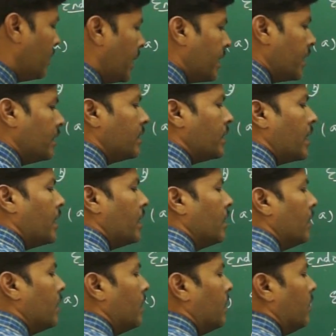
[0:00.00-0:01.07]
I can say
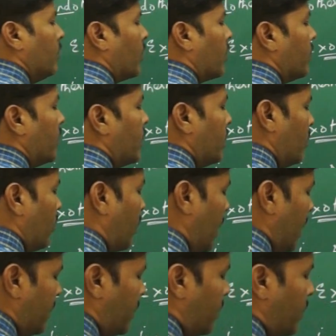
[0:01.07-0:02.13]
because it is
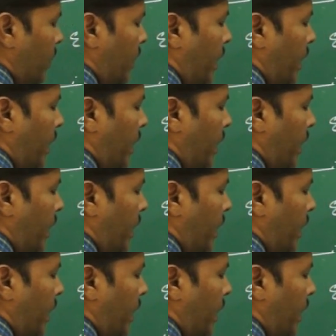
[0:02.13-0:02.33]
neutralization